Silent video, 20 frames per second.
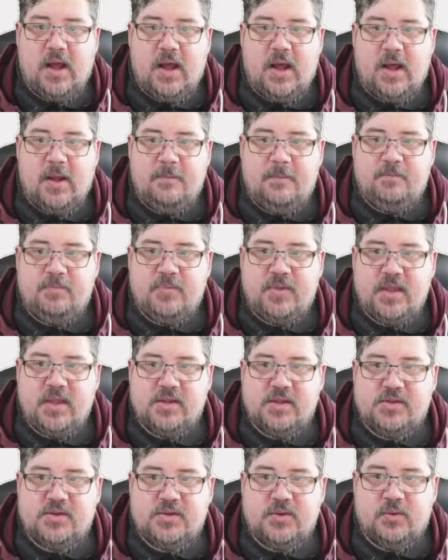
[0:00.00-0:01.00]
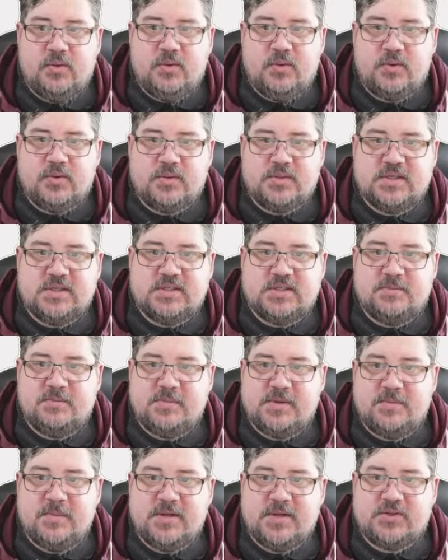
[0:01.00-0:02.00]
the Azure
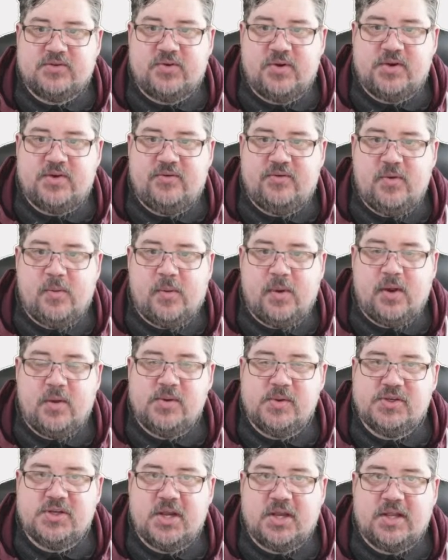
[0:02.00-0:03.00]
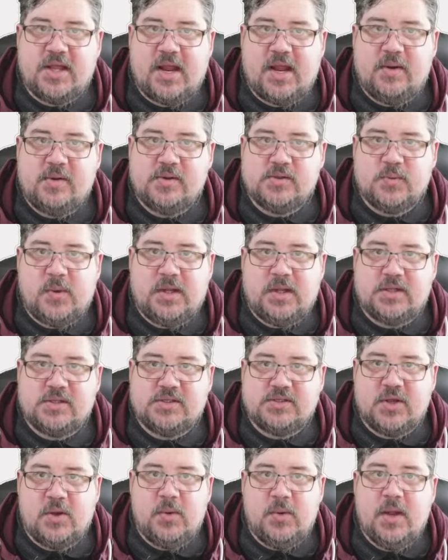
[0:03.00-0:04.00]
System Administrator if you want to go and check that out as well.
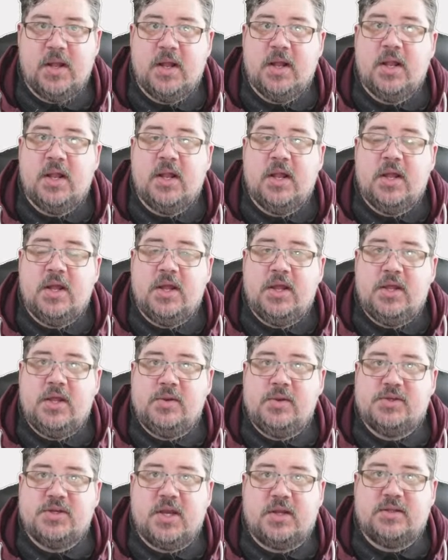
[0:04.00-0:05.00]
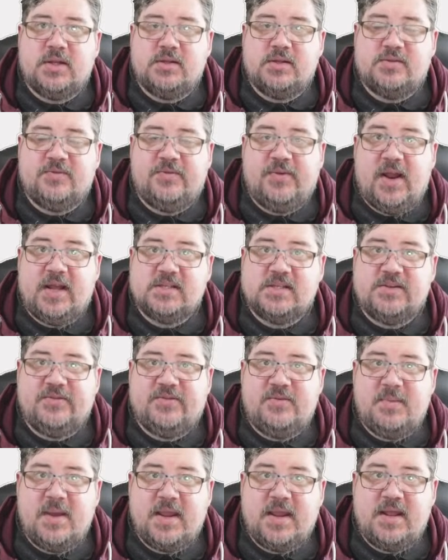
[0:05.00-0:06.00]
So huge shout out to Vanessa
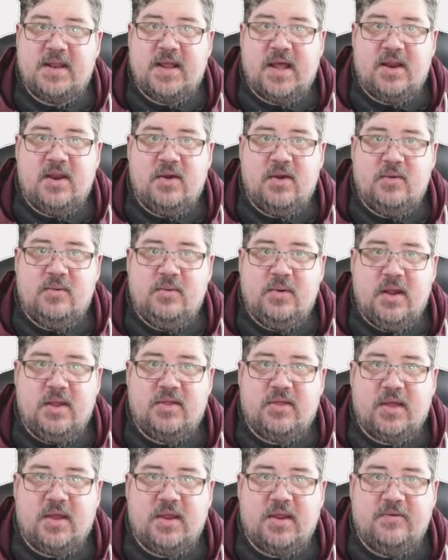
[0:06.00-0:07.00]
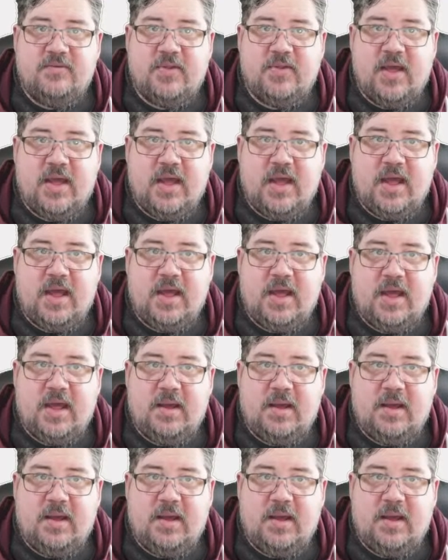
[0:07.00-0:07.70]
for making that known. Thank you for that.